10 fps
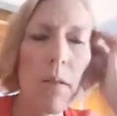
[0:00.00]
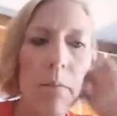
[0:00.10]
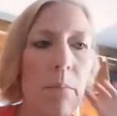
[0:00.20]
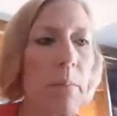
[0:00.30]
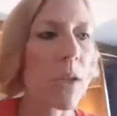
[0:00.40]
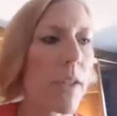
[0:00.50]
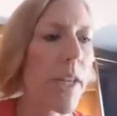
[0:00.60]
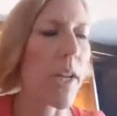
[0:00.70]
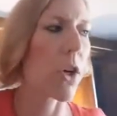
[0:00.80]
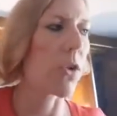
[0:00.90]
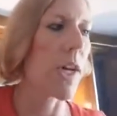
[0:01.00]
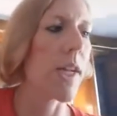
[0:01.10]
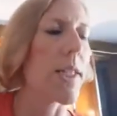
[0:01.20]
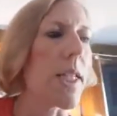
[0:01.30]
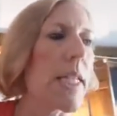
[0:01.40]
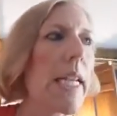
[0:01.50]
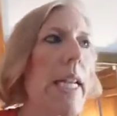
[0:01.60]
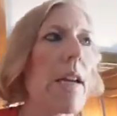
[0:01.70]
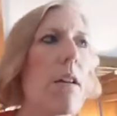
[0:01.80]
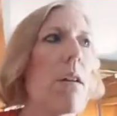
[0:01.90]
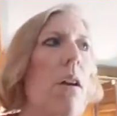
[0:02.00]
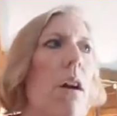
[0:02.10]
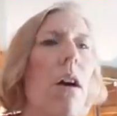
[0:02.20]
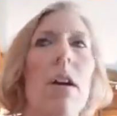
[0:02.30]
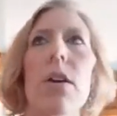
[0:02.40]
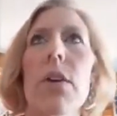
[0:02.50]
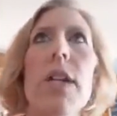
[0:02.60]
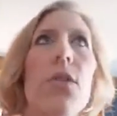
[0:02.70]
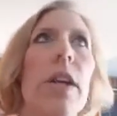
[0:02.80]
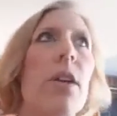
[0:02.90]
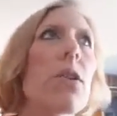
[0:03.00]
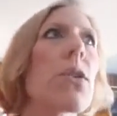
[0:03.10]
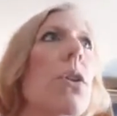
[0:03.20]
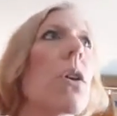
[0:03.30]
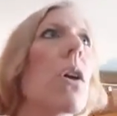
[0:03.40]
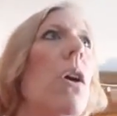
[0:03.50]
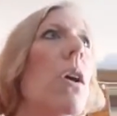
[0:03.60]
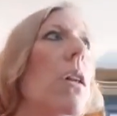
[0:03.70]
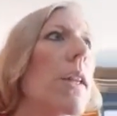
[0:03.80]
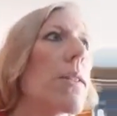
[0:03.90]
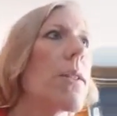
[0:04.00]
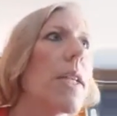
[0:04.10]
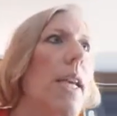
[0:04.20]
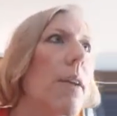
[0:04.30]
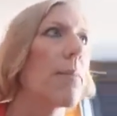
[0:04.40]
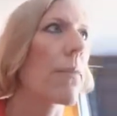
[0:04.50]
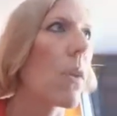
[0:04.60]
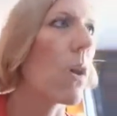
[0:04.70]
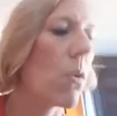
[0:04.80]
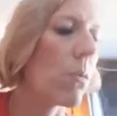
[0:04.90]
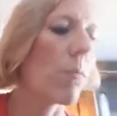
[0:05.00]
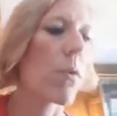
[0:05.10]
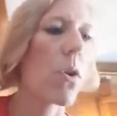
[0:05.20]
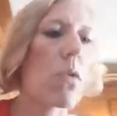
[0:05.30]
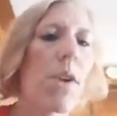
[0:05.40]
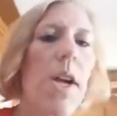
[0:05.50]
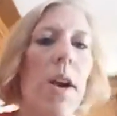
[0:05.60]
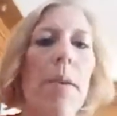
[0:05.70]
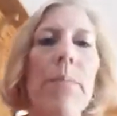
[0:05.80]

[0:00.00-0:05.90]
Marilyn and Chris and Tina, great trainers. Let's see. We'll go over here.